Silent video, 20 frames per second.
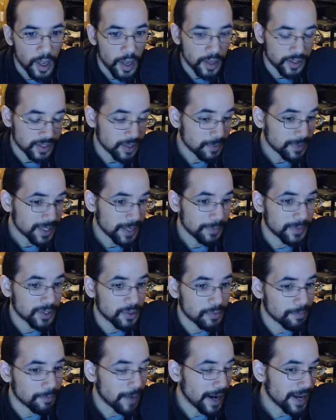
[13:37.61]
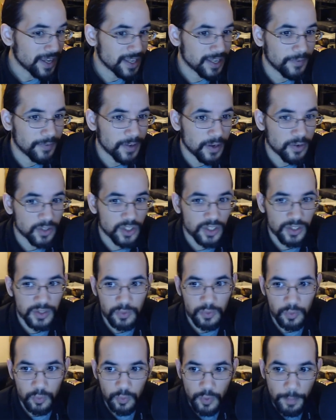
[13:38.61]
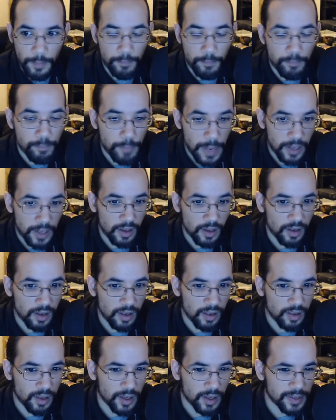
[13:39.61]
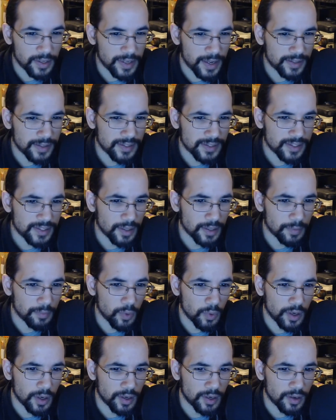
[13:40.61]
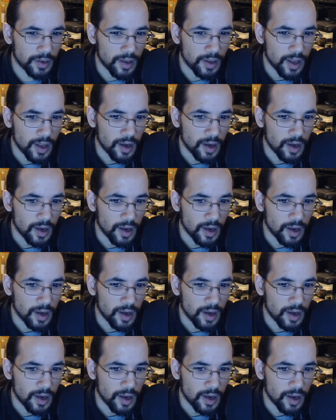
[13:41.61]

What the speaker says: Sometimes you might even just rebel against someone